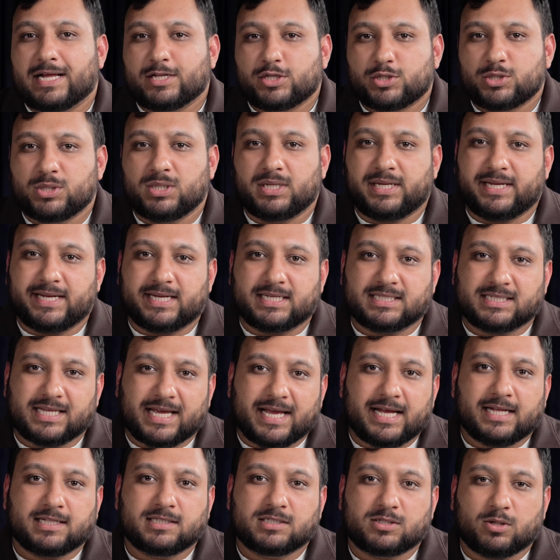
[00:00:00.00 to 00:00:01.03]
2 years
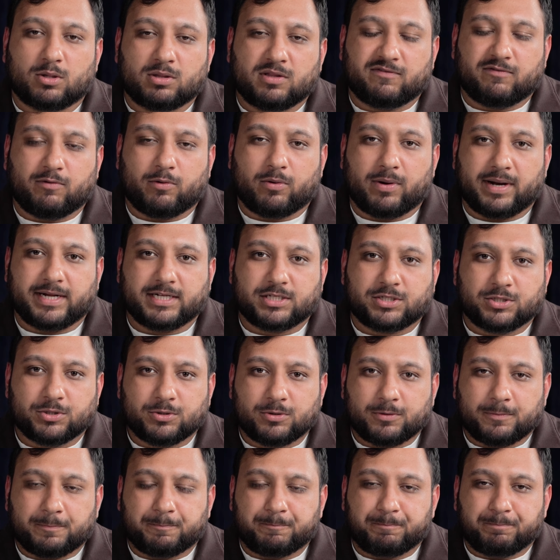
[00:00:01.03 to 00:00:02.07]
ends on the
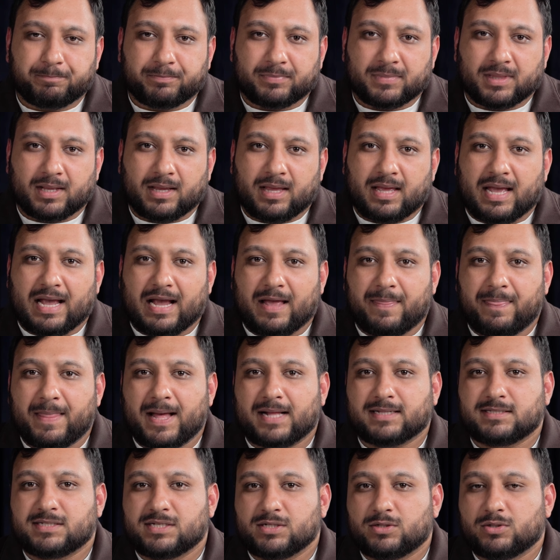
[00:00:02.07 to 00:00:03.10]
482. And
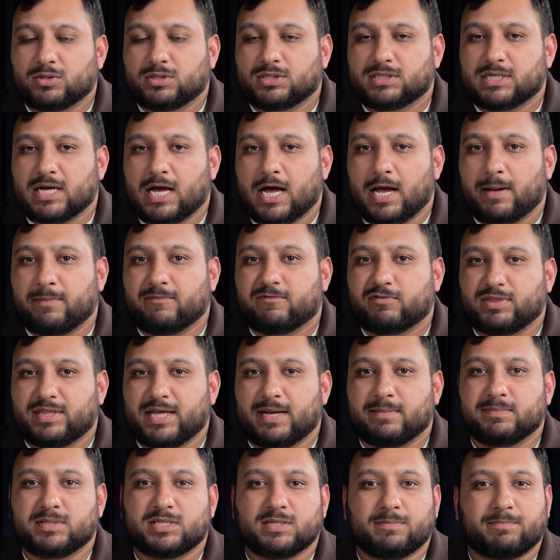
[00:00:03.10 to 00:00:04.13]
that's a good time for
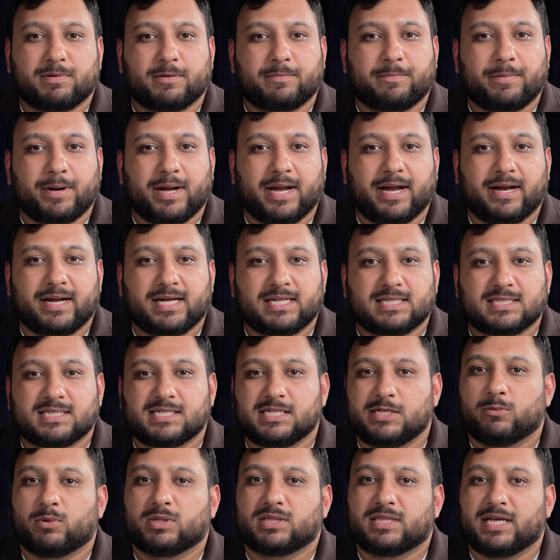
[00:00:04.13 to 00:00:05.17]
them to prepare and
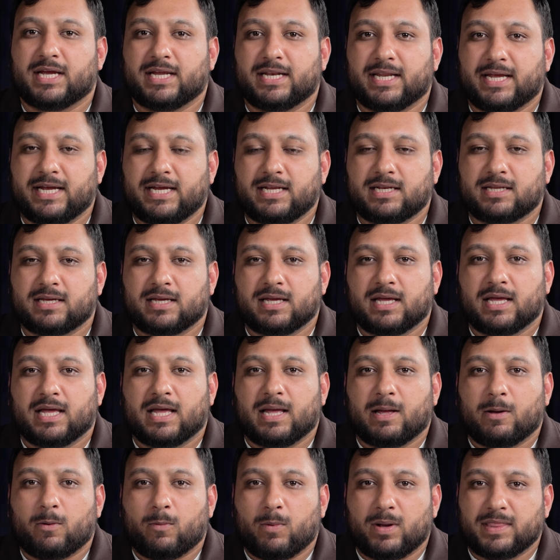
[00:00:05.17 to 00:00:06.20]
see what they need
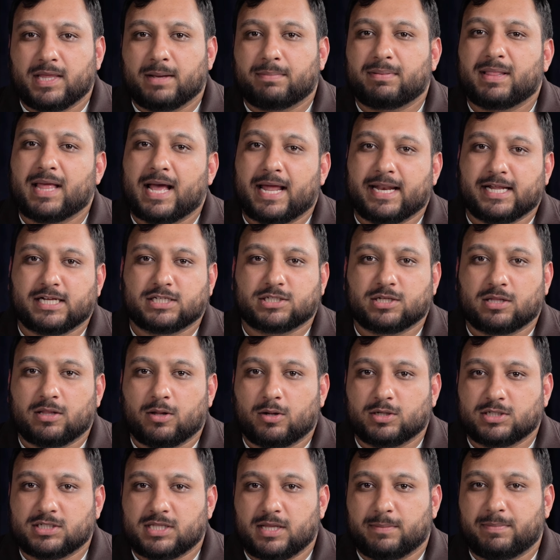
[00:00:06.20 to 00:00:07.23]
when they're planning to
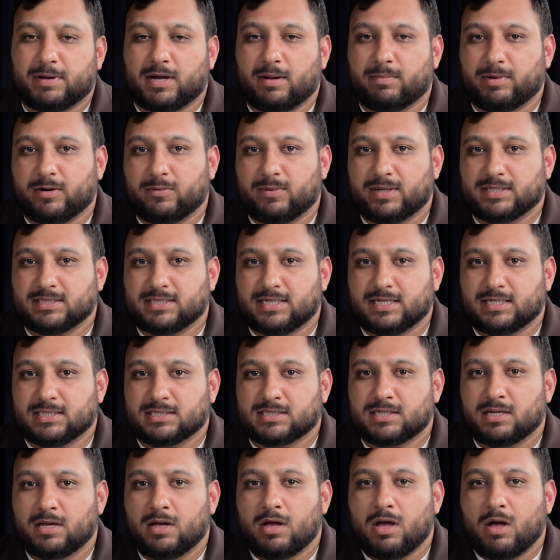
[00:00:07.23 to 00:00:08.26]
lodge their permanent residence.